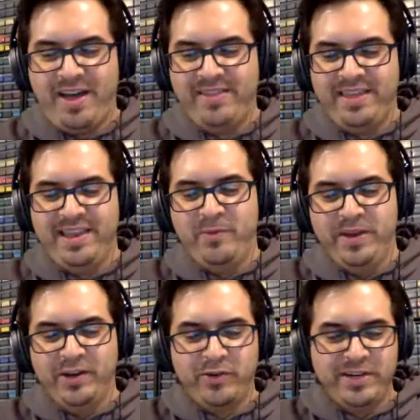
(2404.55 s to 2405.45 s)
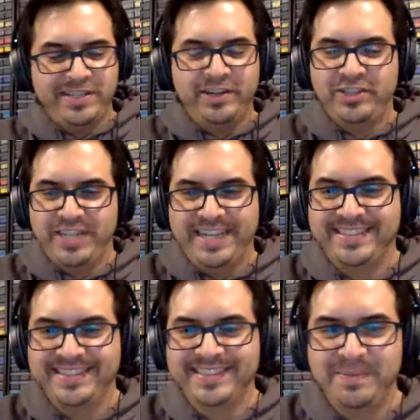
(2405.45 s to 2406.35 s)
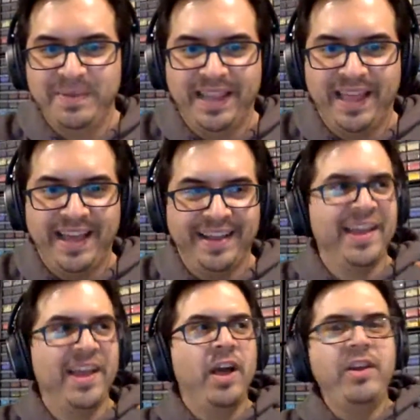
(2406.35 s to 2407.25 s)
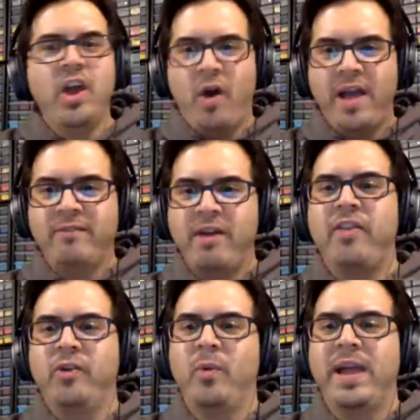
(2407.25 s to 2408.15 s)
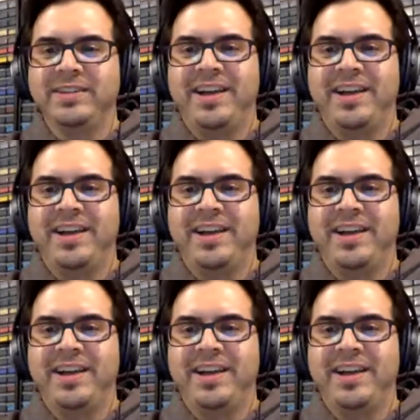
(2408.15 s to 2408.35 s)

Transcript: that it would increase their chances to be like, no, I'd rather wait and talk.